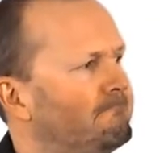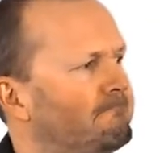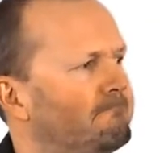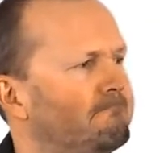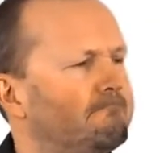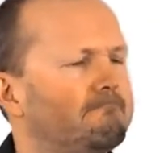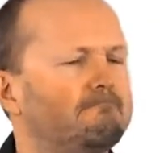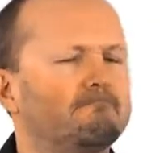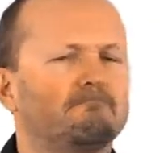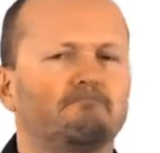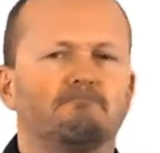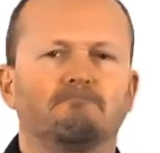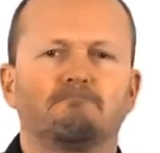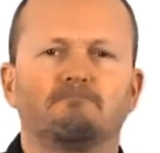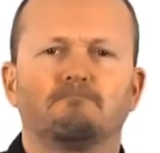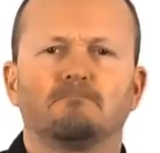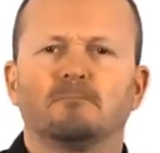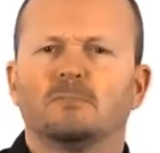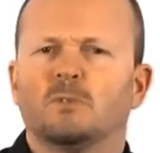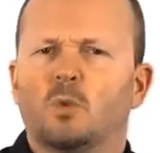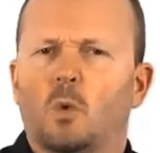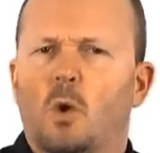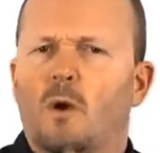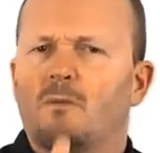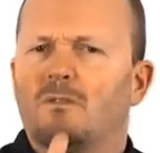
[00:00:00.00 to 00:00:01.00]
developing
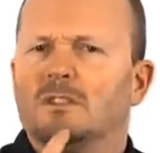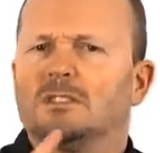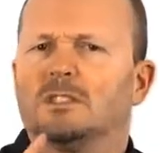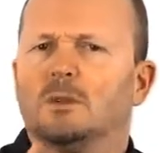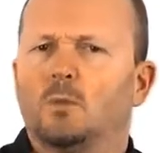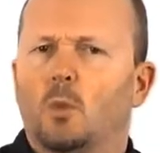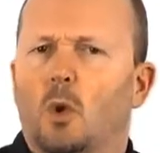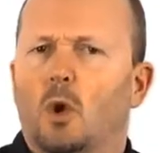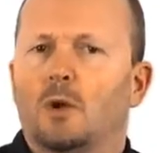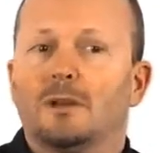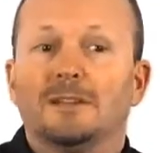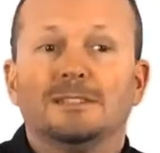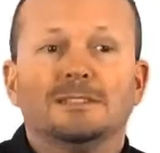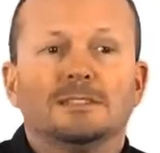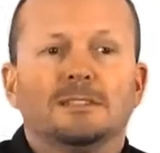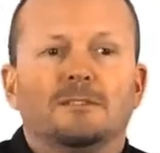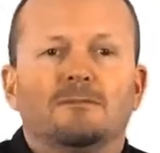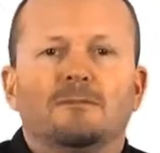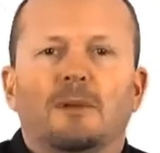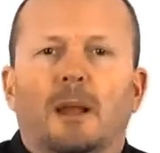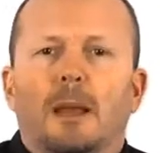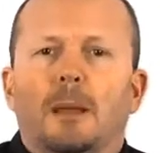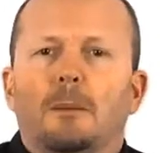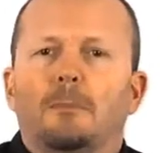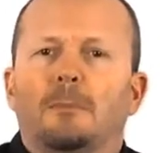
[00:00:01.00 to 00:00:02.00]
speech and language
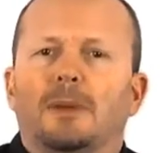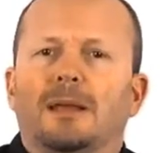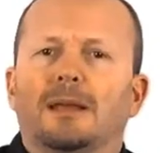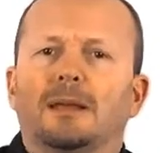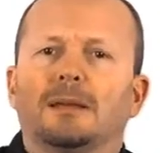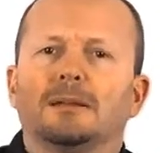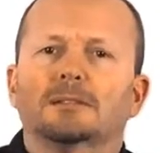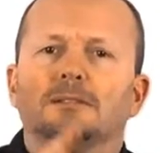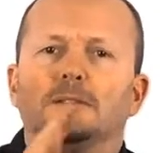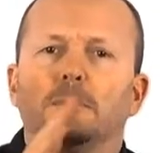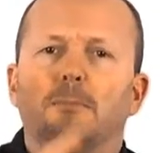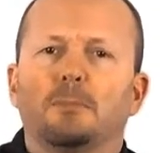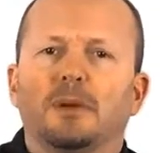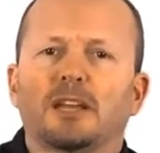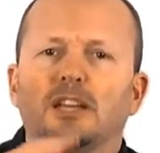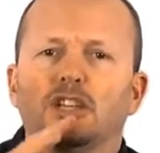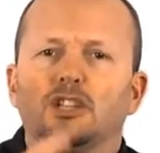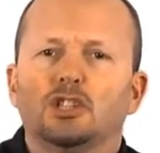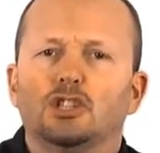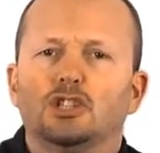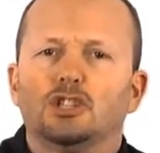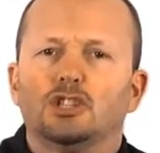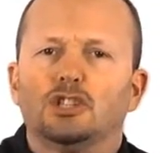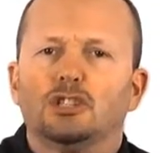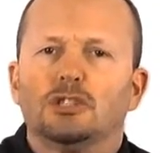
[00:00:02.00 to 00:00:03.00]
through listening.
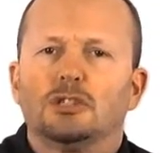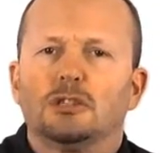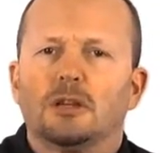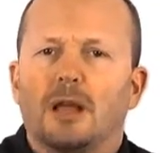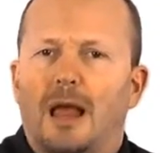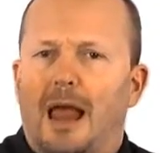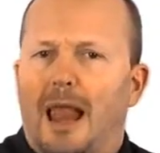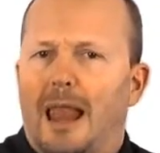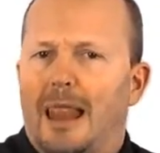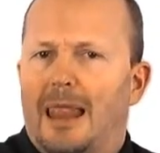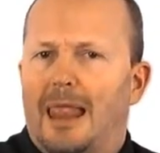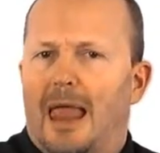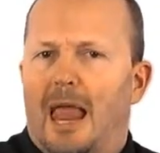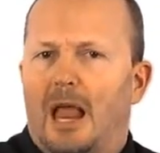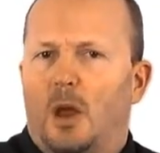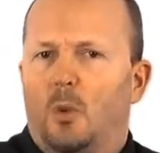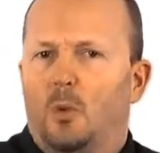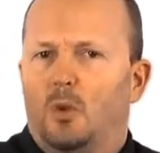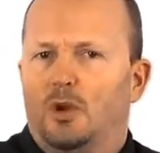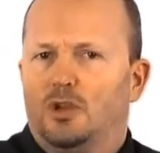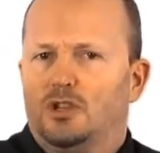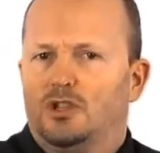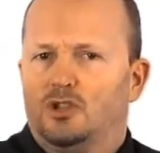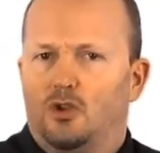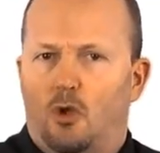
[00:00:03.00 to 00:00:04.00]
So the
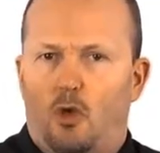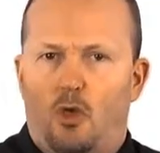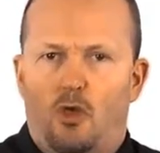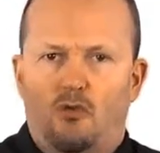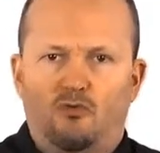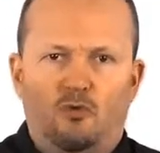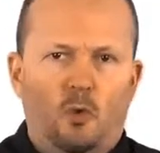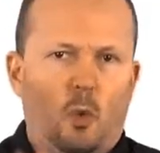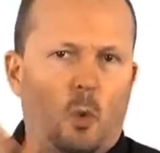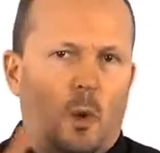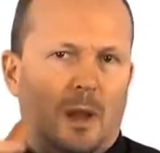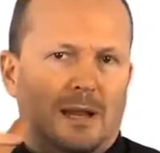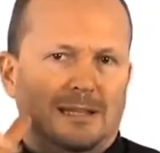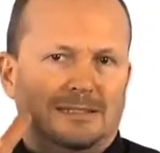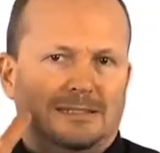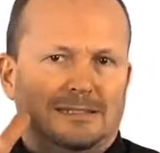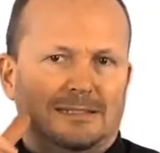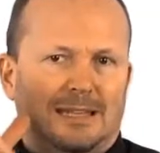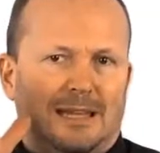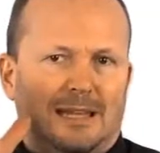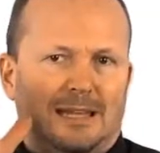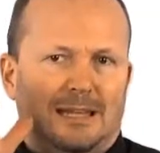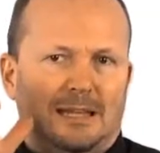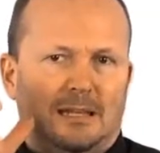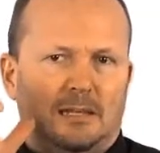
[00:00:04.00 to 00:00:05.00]
big focus is
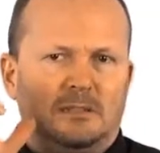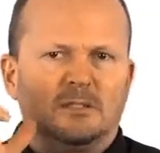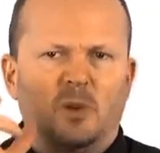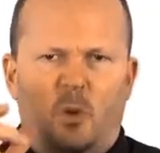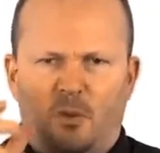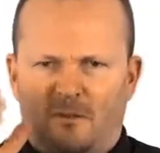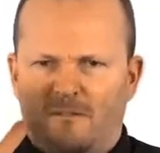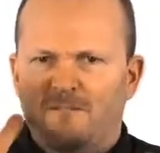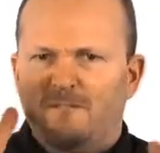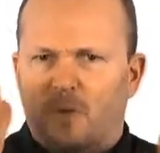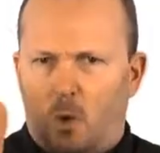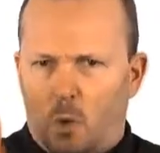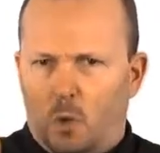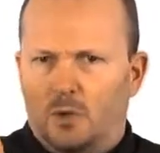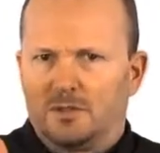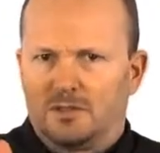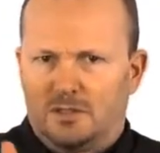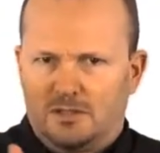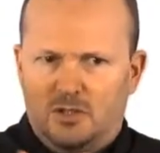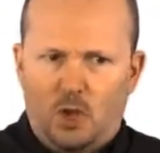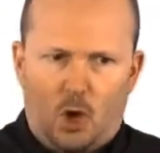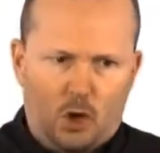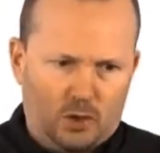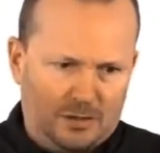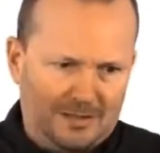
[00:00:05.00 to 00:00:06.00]
on teaching your child to
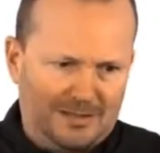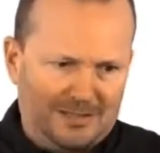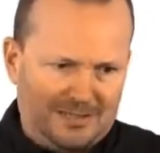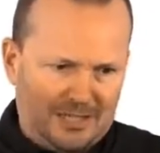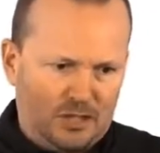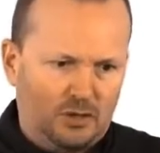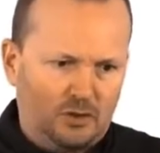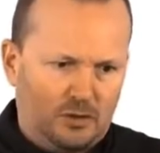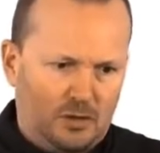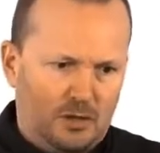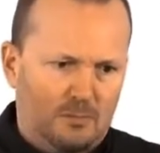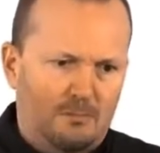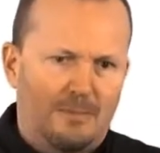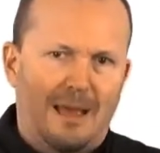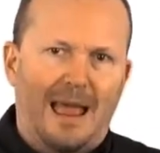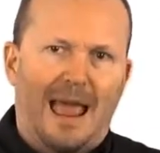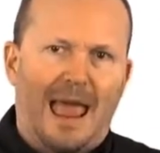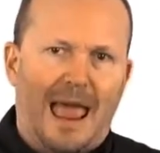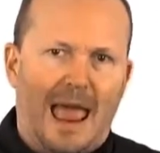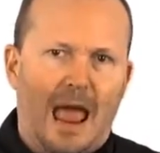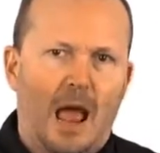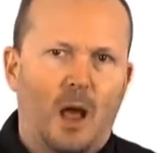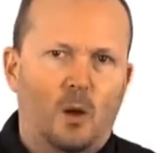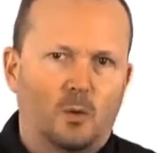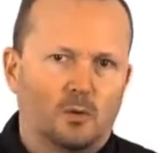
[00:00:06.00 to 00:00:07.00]
listen.
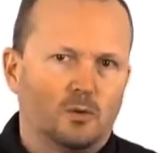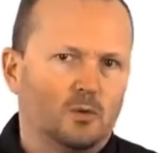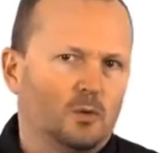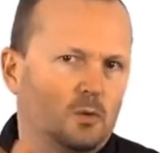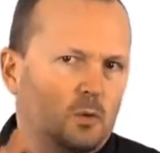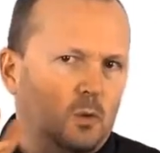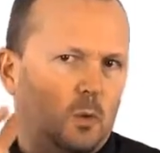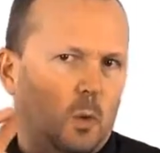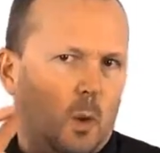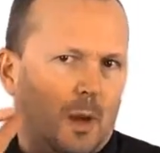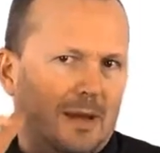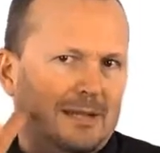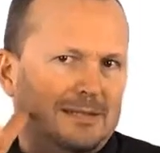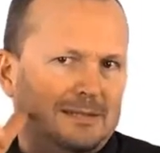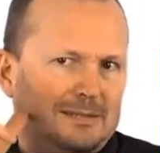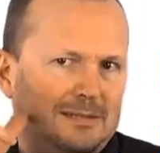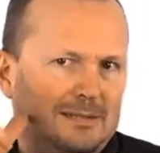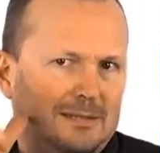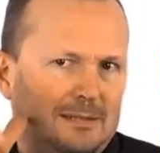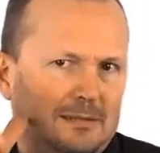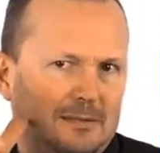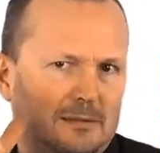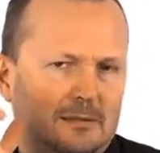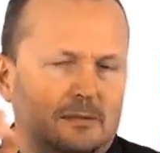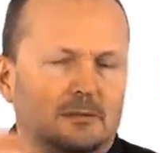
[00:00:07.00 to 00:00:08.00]
Obviously
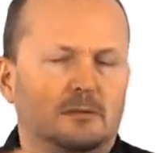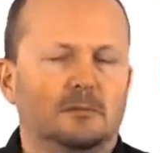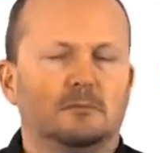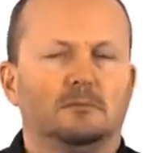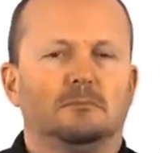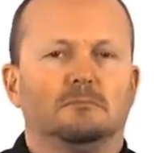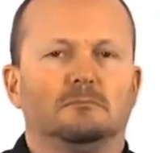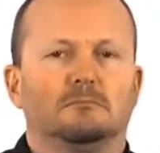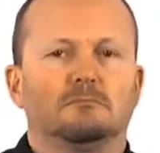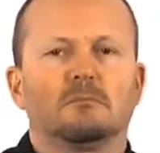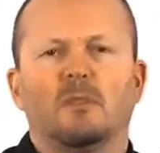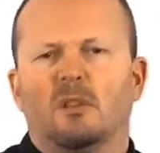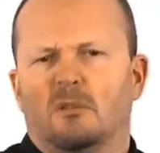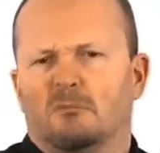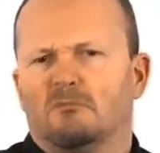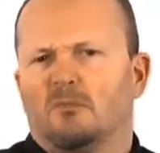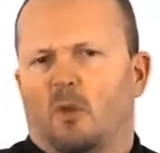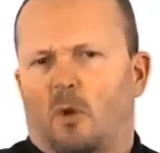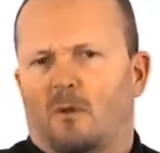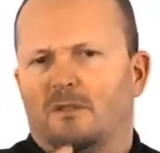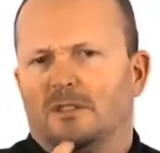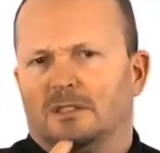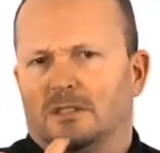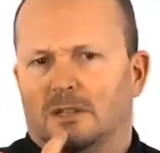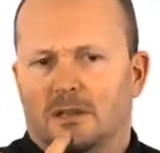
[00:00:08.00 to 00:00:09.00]
it heavily
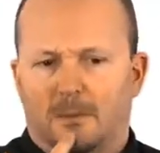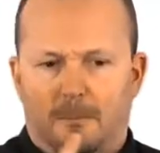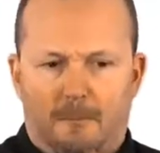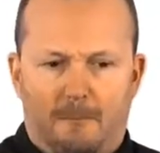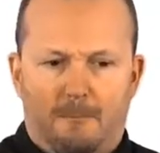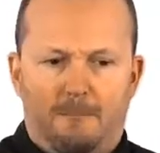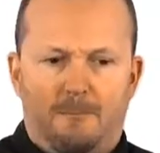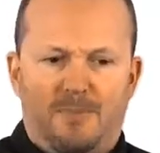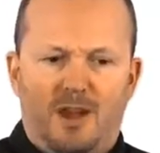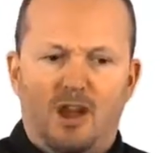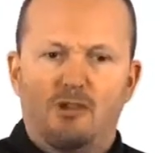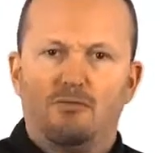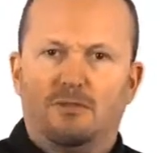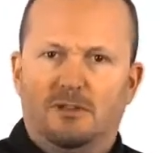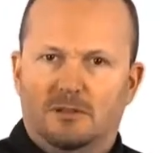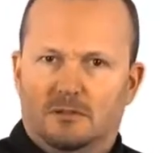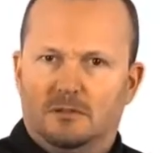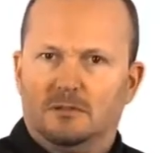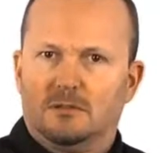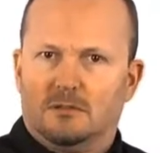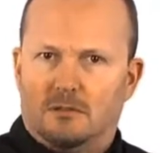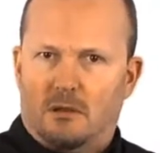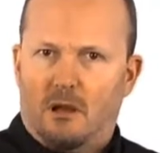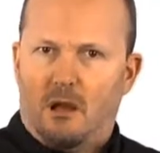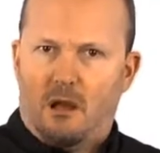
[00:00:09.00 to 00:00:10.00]
involves parental
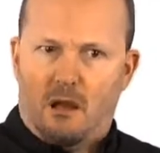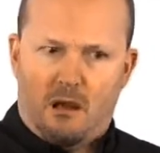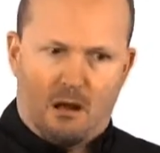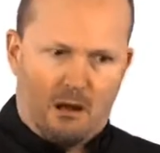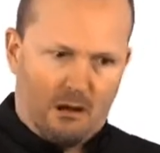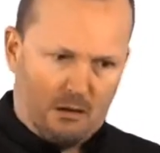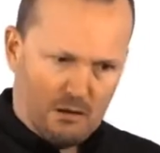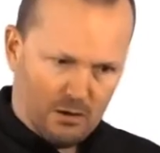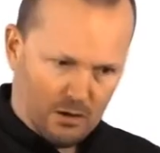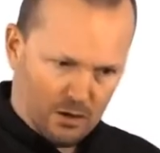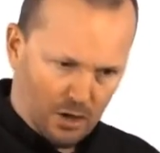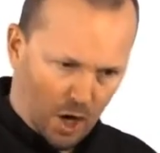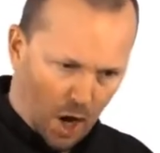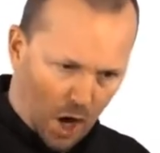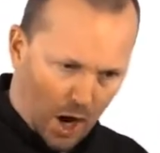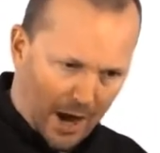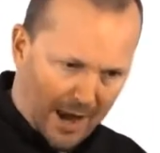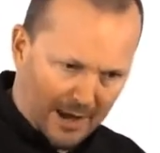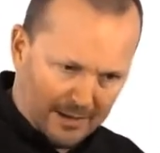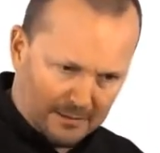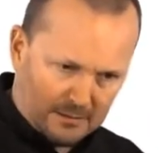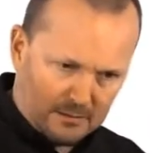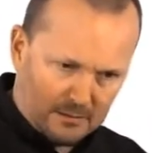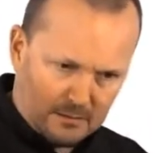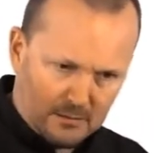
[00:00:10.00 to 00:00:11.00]
guidance, but
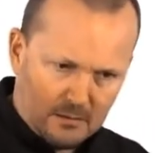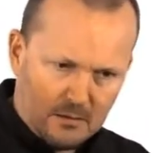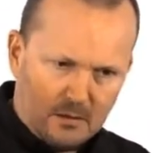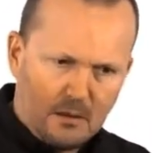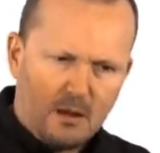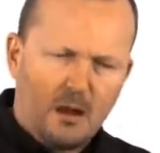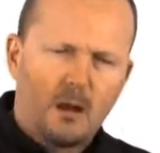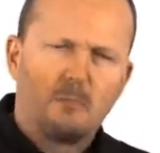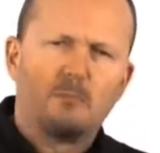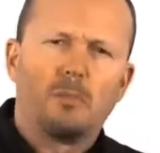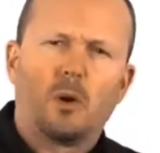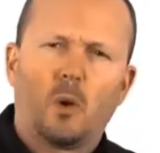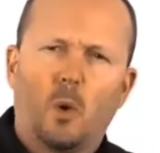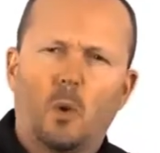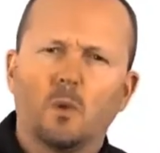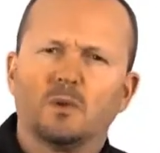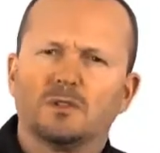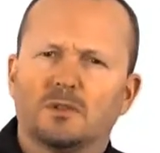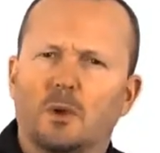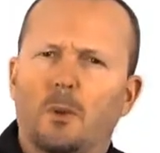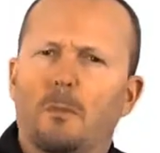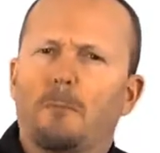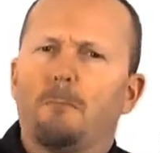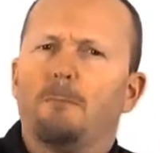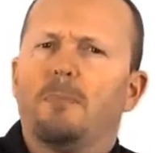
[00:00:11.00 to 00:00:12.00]
it also involves
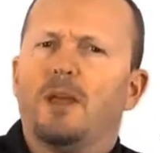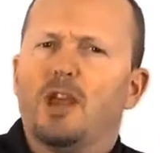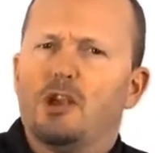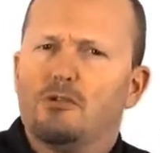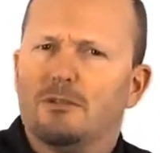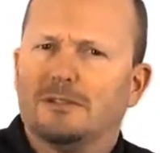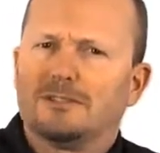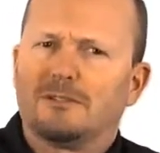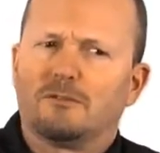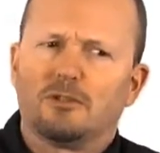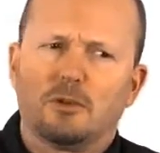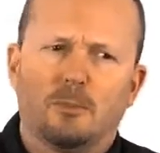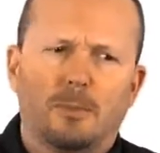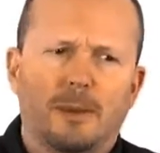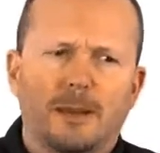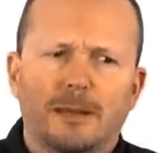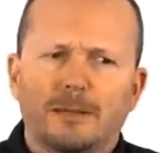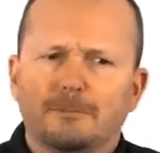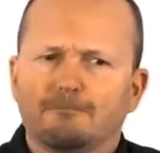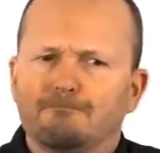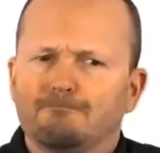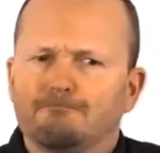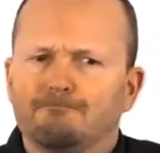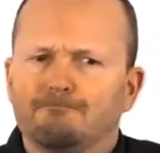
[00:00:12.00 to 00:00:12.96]
parental input.